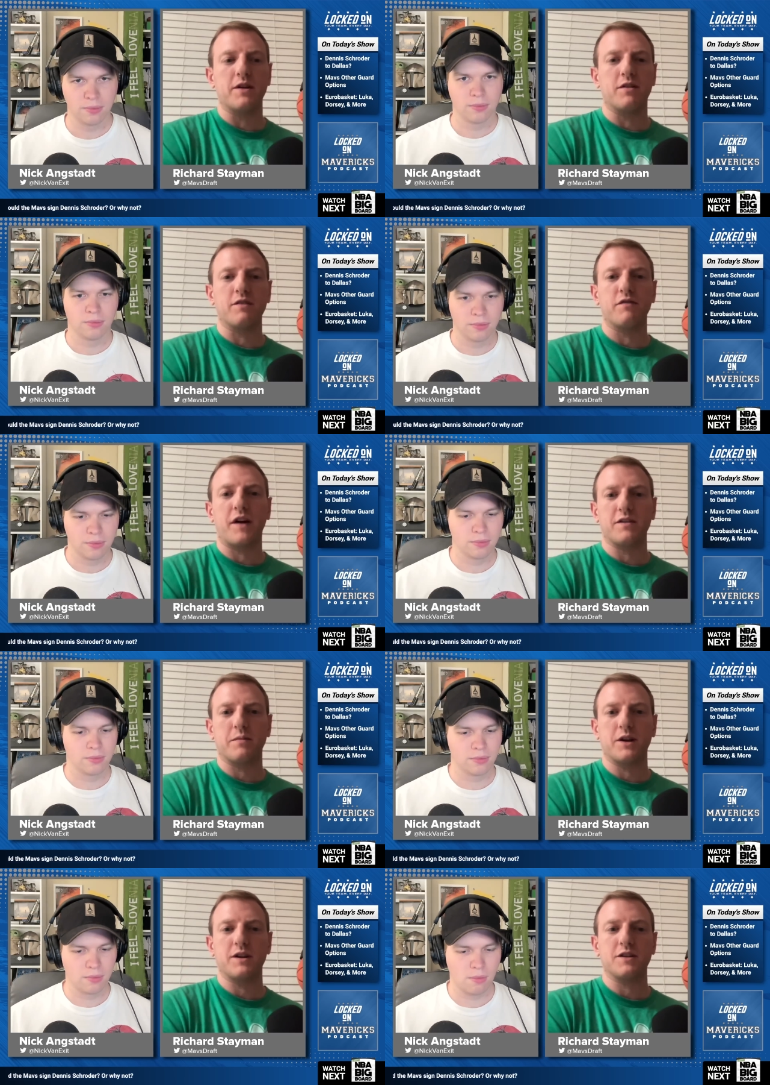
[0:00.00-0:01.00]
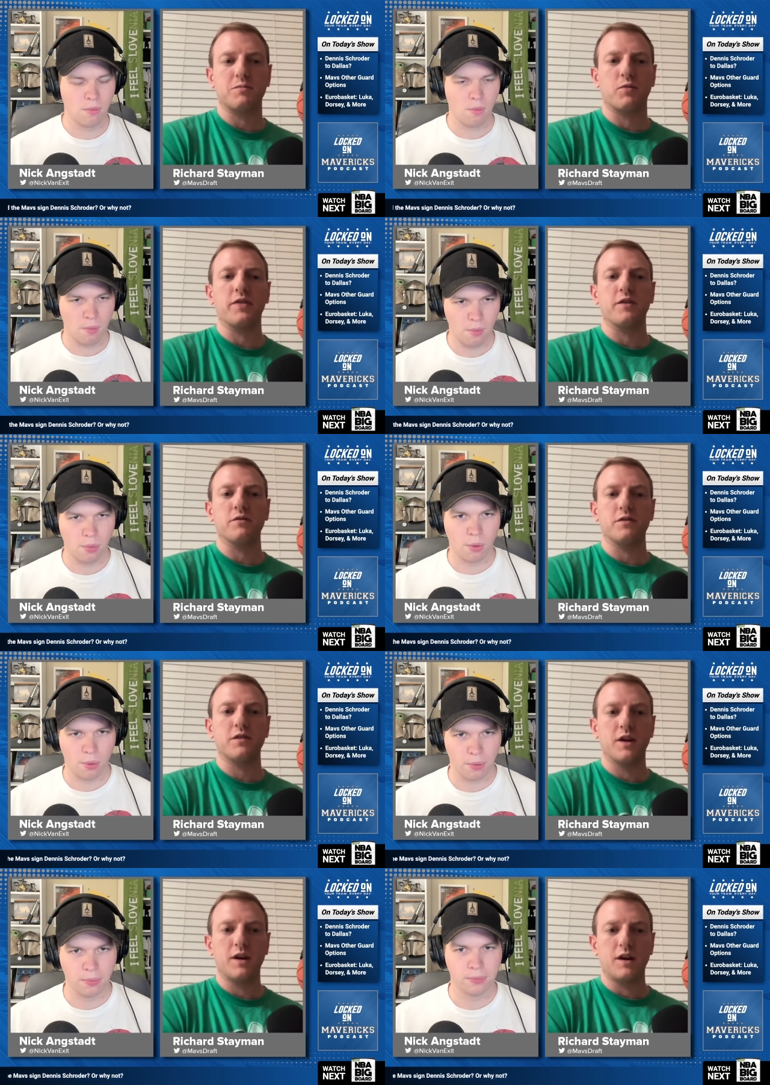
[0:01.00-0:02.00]
Speaker 1: but you could find somebody to split
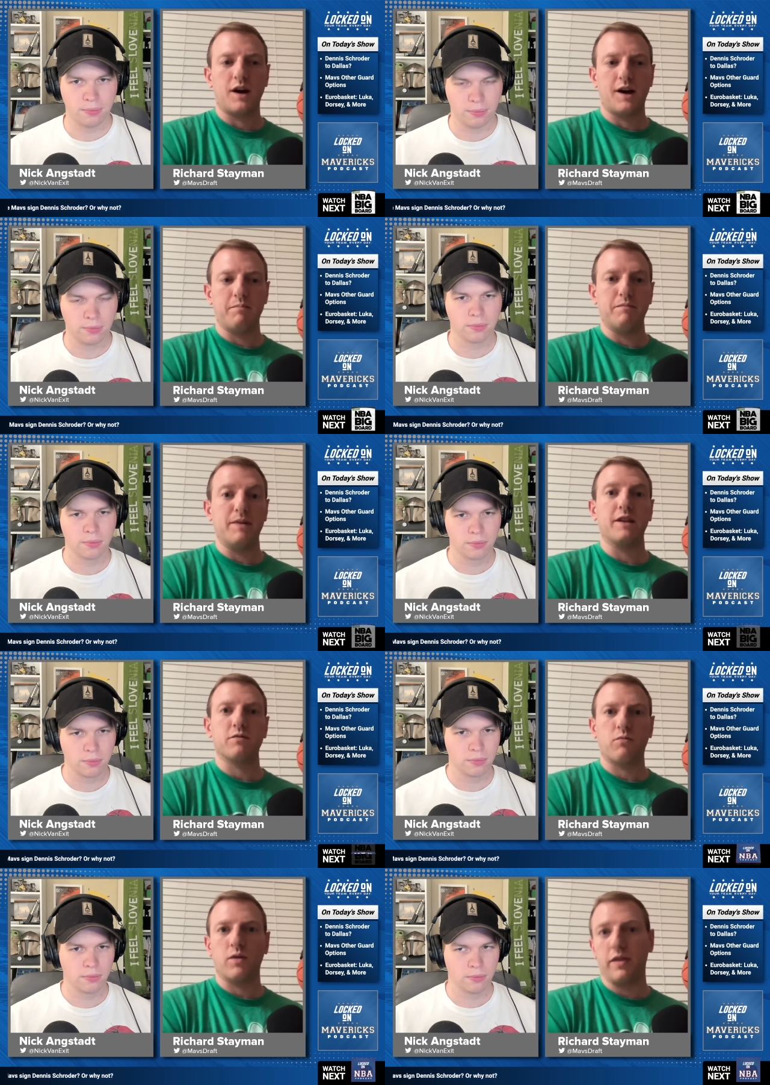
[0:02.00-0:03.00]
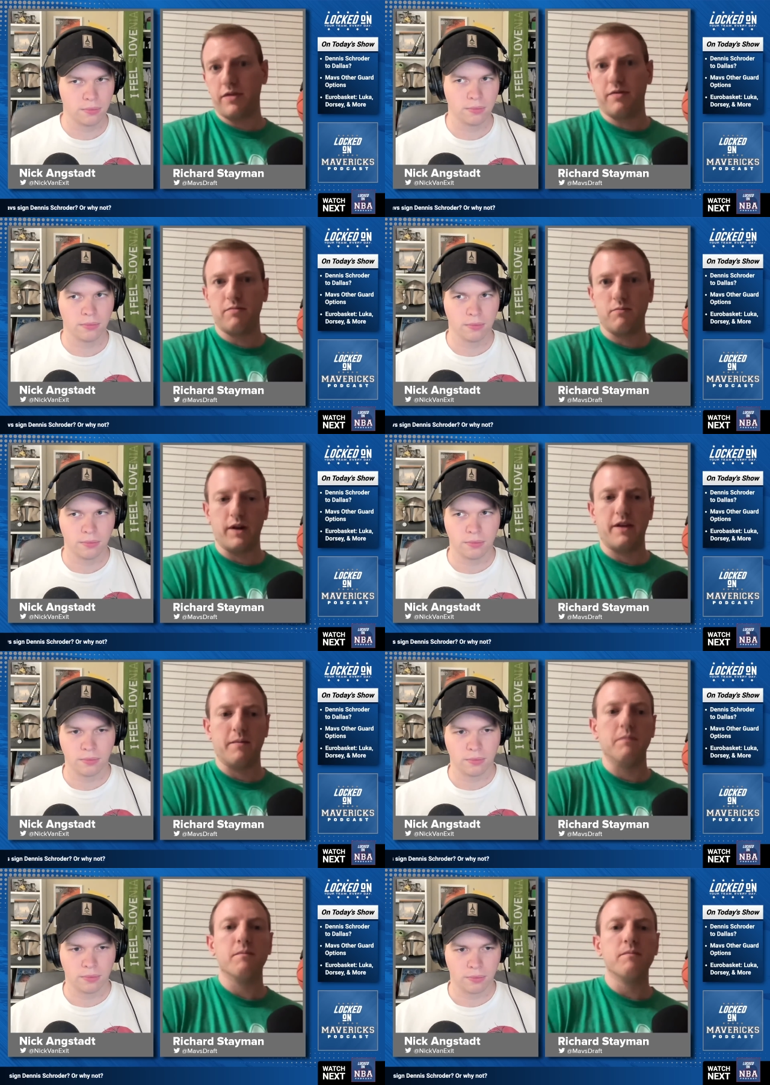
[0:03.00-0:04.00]
those uh, minutes with with
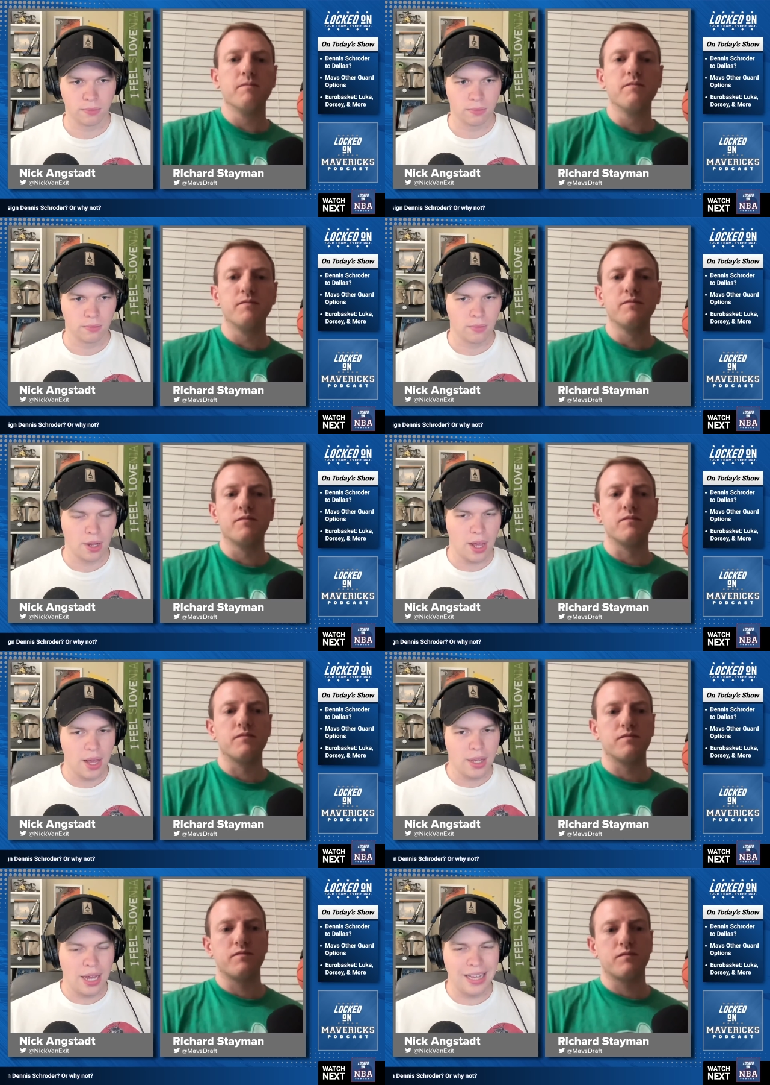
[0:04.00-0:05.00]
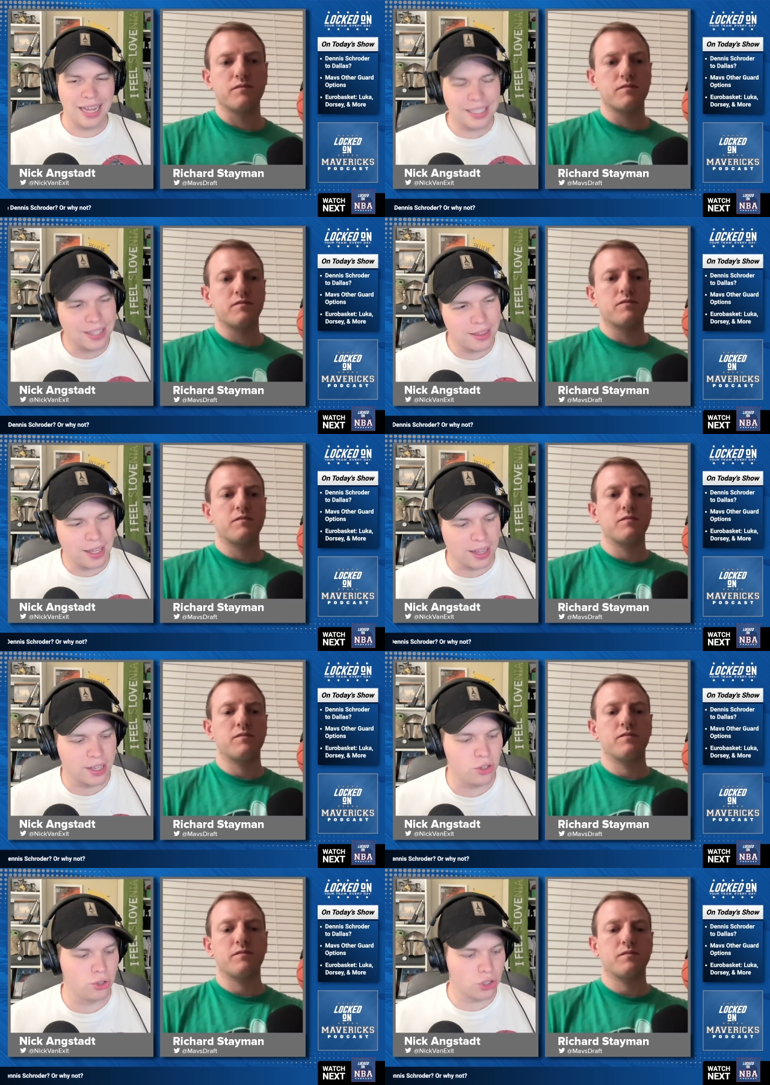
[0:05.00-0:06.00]
him.
Speaker 2: And that's the thing. Like
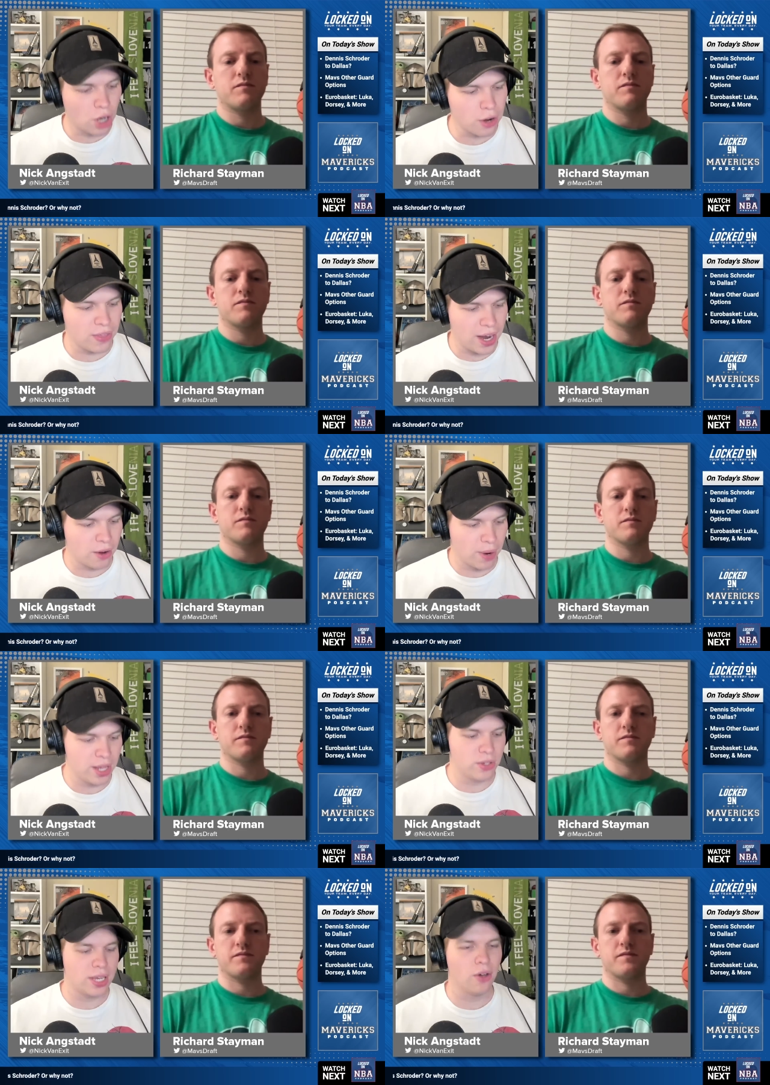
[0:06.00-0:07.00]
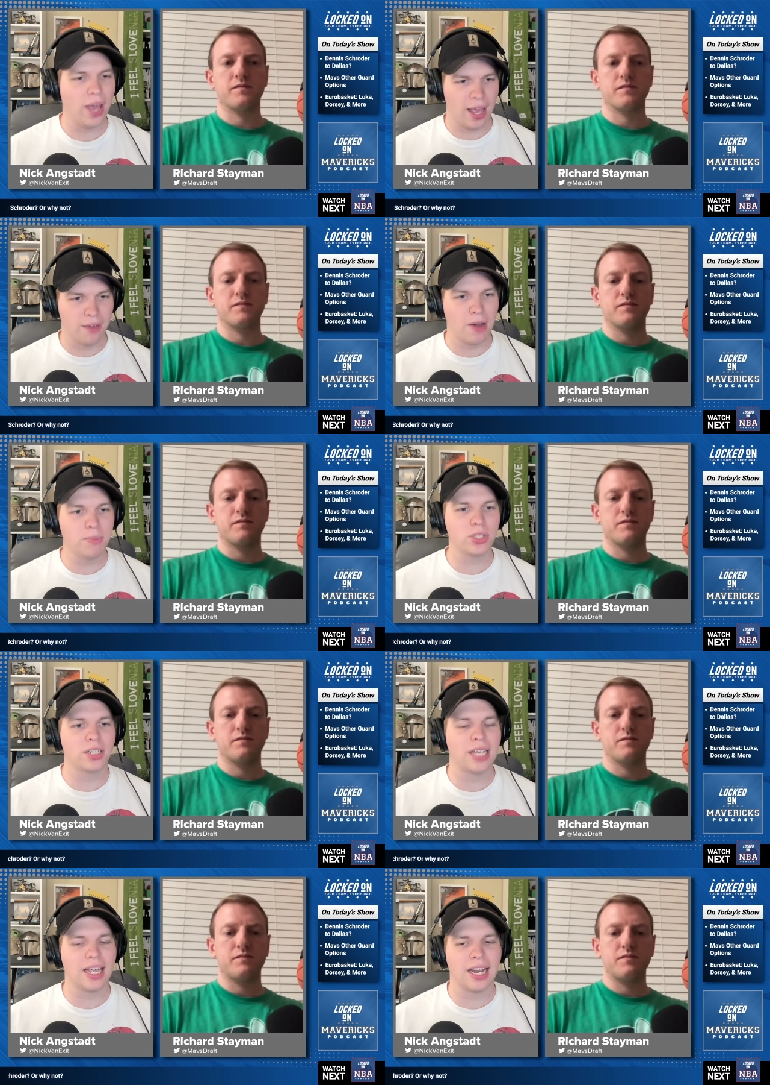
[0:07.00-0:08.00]
you start there, right? You say, okay, if I'm just going
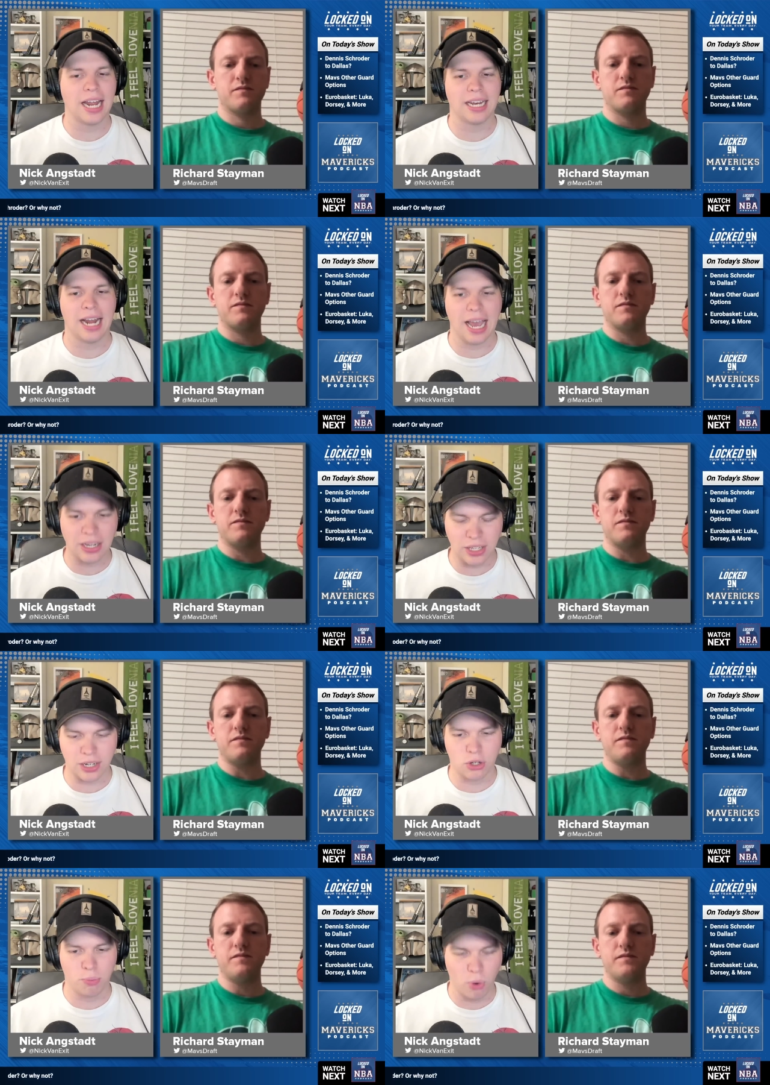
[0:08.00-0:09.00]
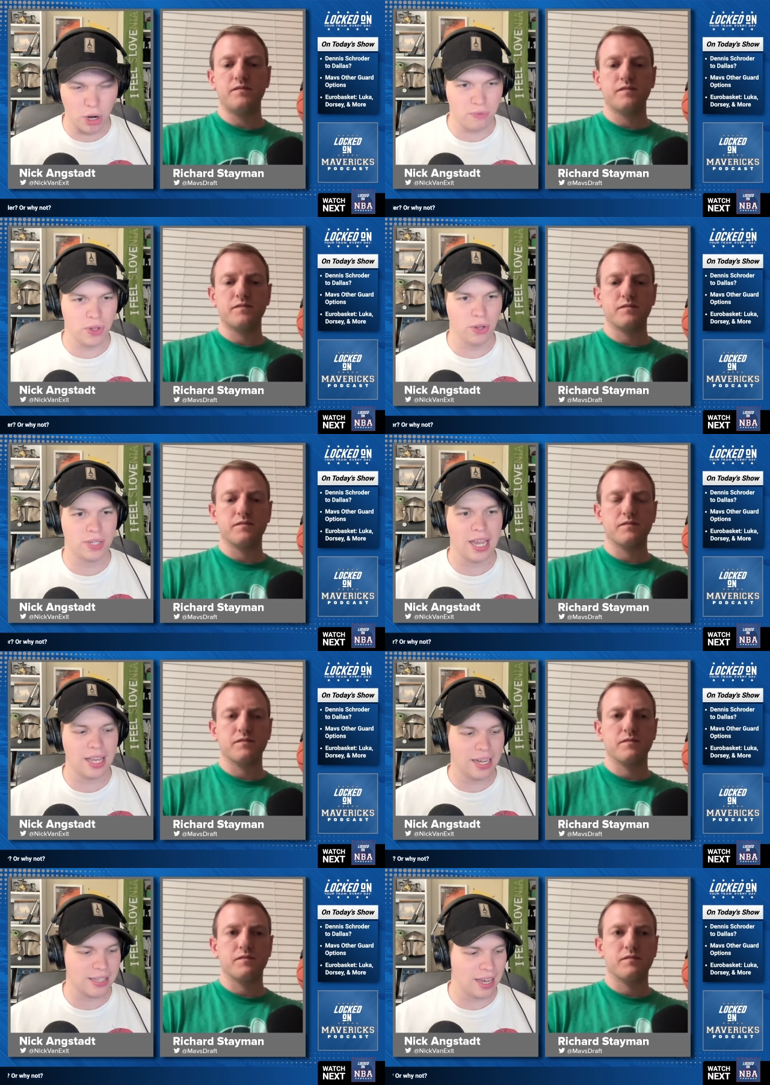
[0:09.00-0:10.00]
to take it at an analytical point of view, take
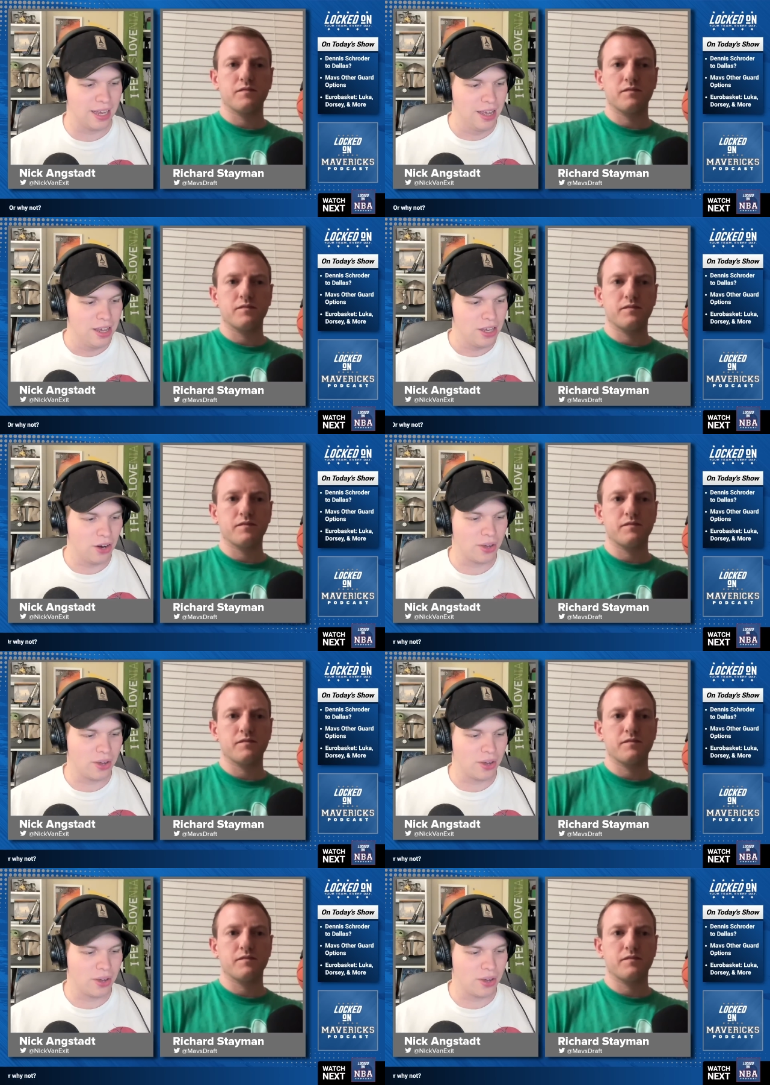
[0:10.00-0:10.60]
it as a, you know,